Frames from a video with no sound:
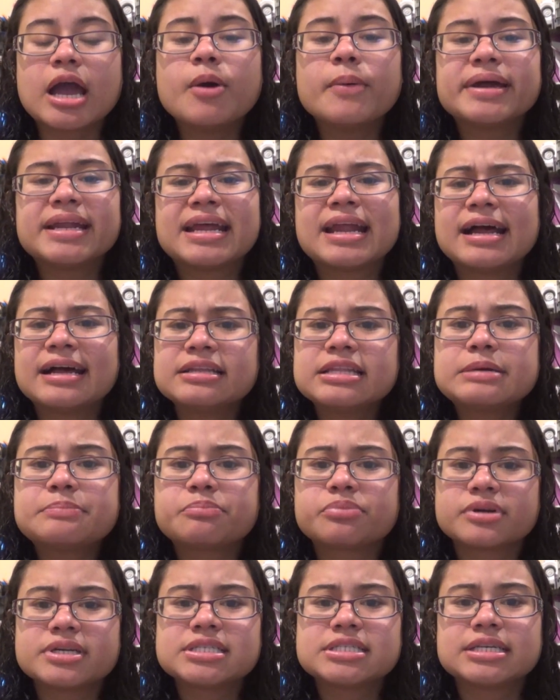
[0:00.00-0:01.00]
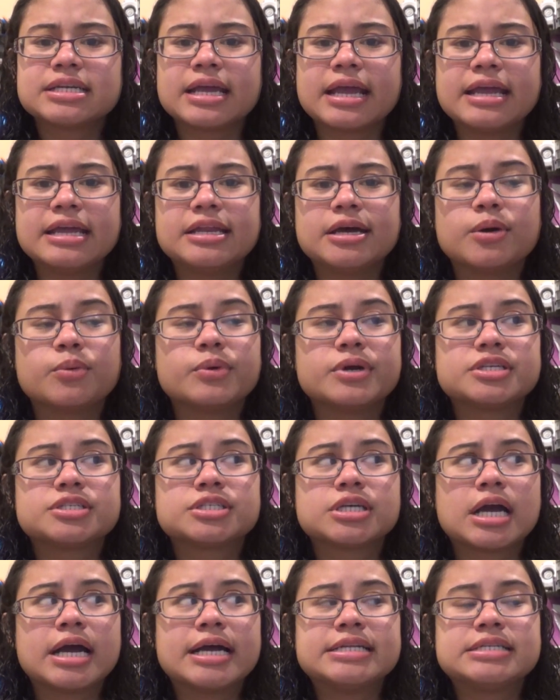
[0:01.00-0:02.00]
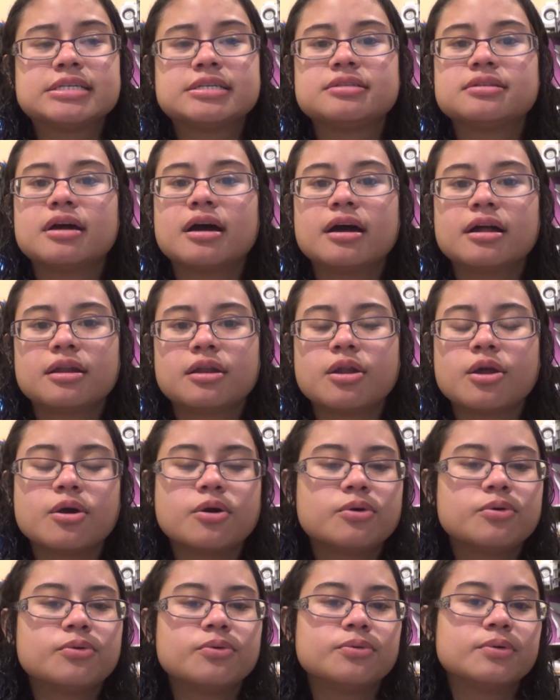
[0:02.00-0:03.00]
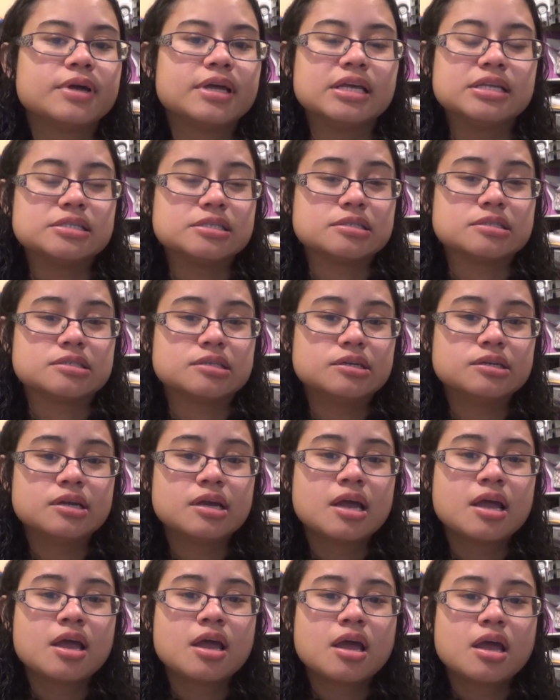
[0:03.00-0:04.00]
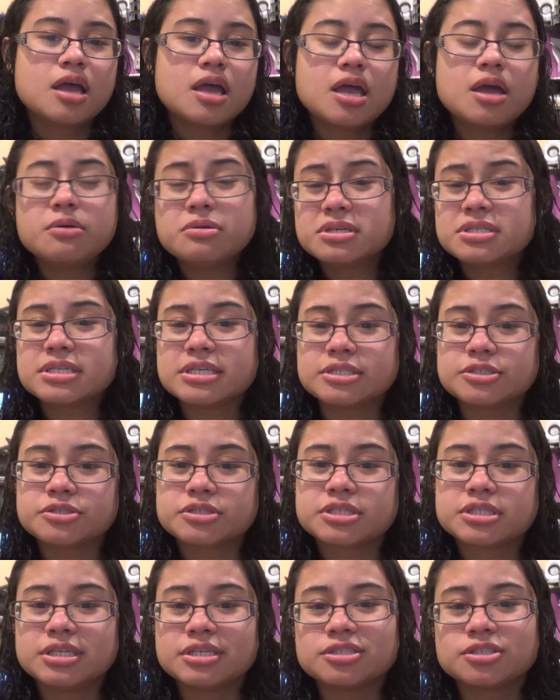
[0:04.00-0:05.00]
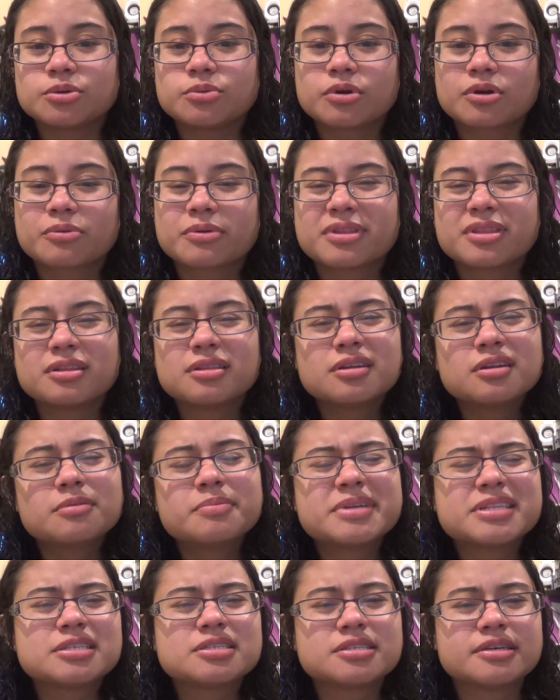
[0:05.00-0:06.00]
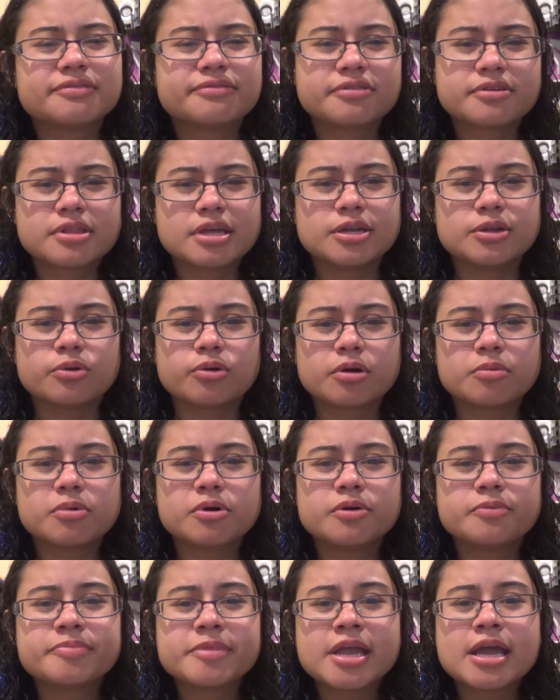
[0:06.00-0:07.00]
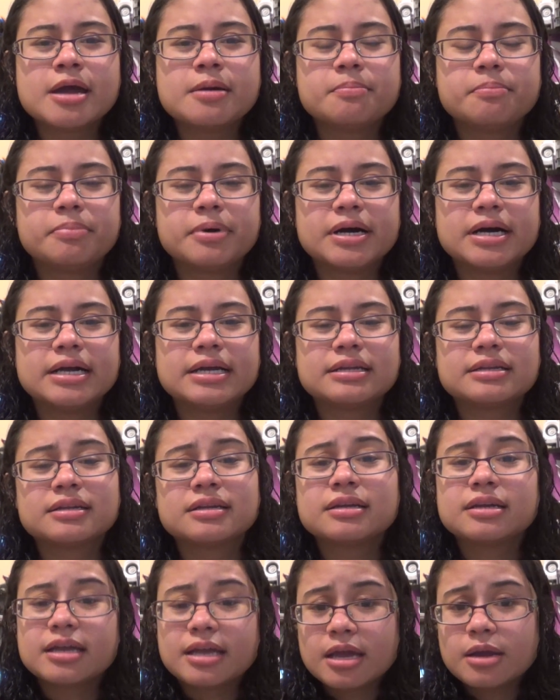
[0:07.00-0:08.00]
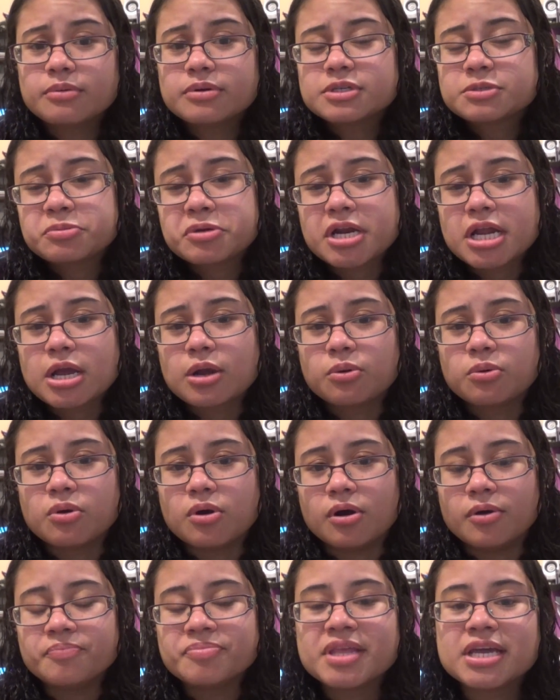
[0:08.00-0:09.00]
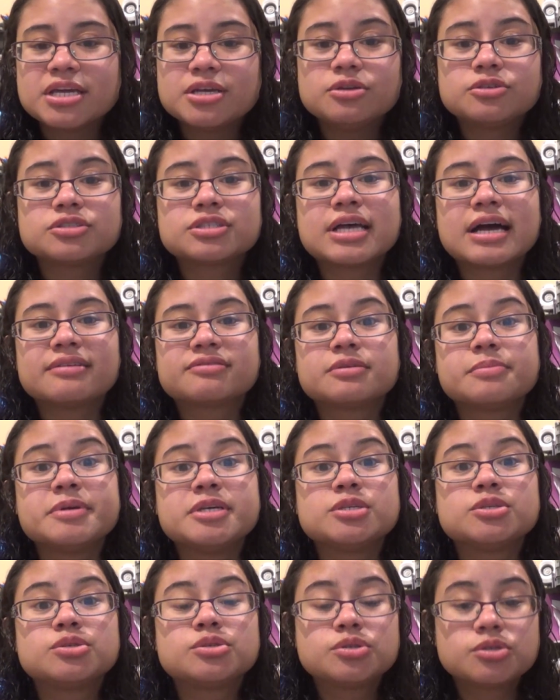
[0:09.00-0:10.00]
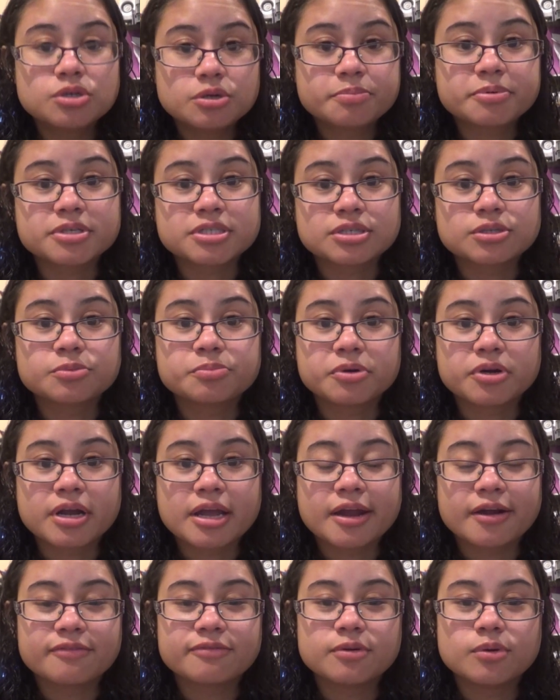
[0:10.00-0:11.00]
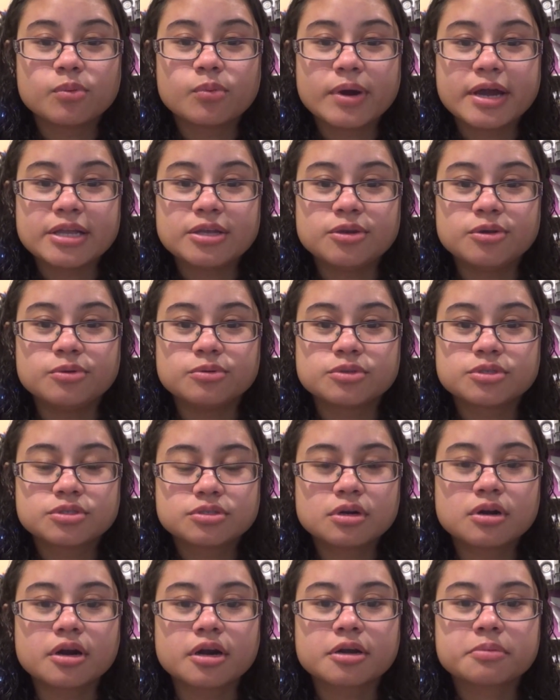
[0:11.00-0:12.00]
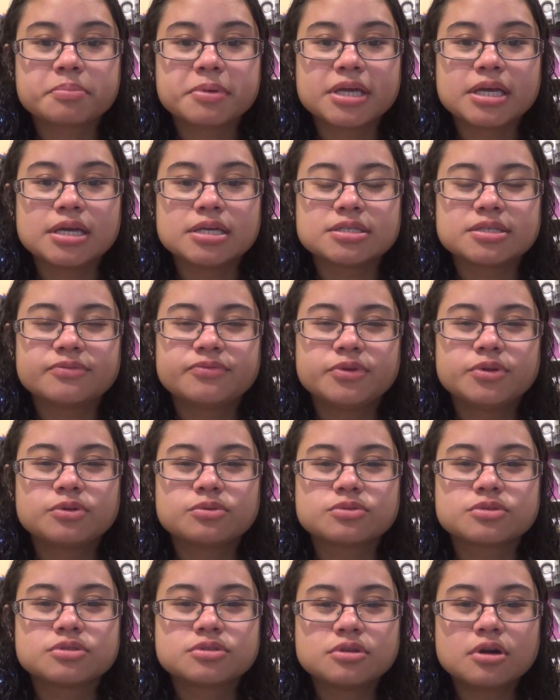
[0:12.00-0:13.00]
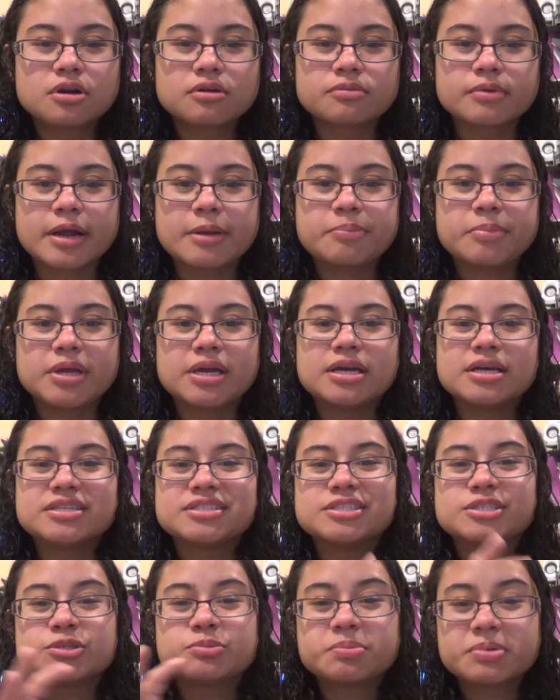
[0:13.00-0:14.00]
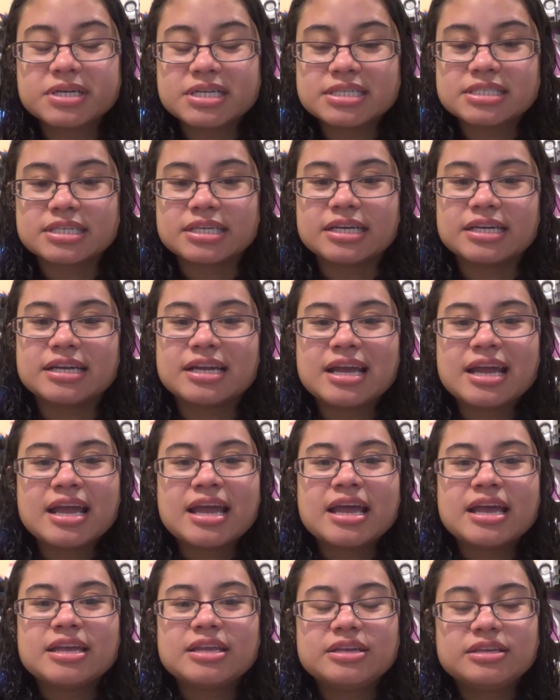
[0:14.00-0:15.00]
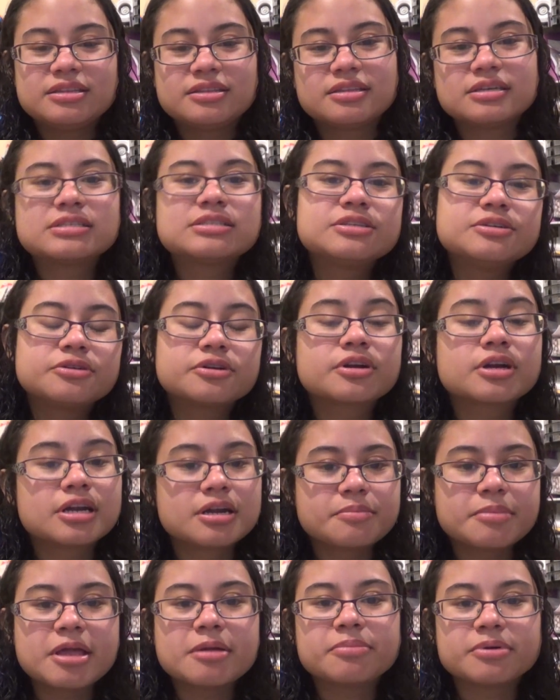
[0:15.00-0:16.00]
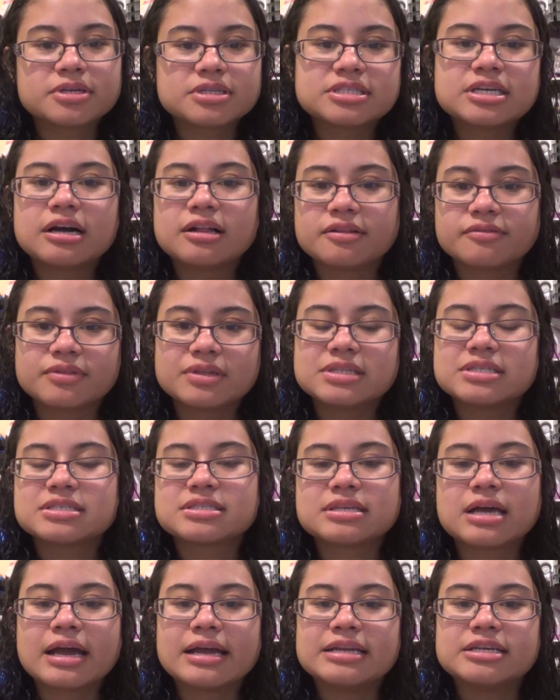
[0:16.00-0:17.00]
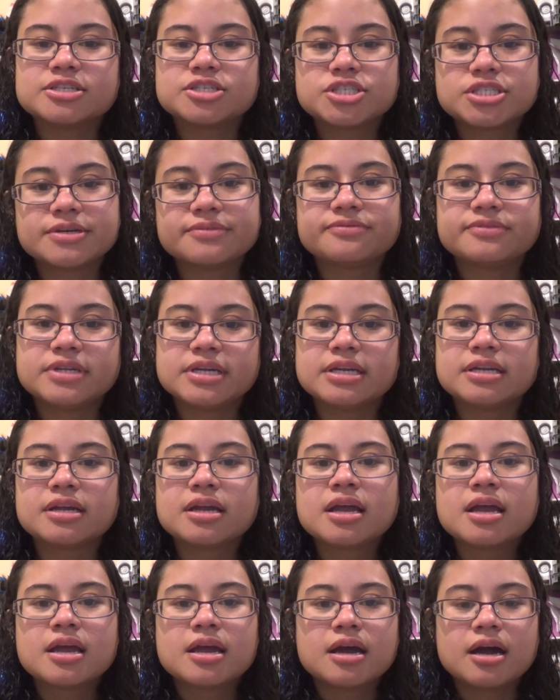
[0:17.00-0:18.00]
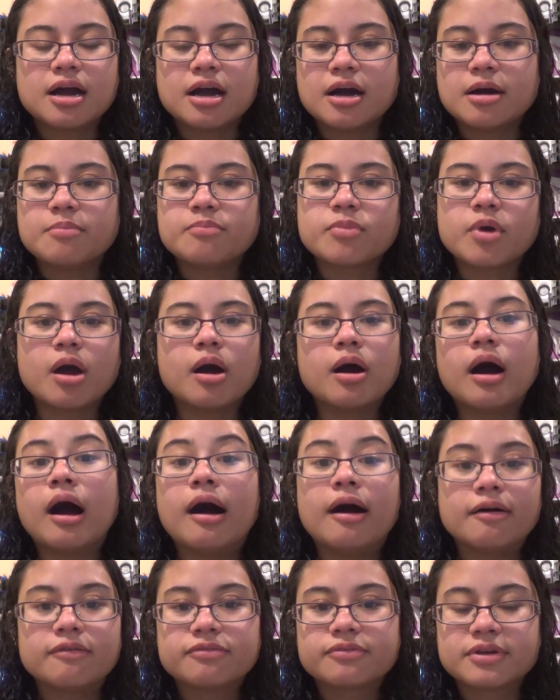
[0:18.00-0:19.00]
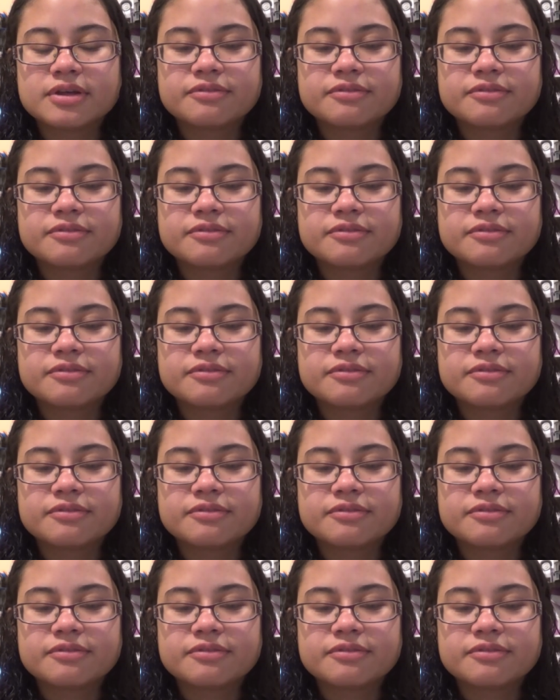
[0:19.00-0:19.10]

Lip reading: Oh, and it had the printed Ada, which I did not know existed. It was interesting to work with, a little bit stiffer than normal, but it was pretty cool. You just have to be super careful when you start, because if you don't start right because it's printed, you're going to be able to tell if the design is shifted off.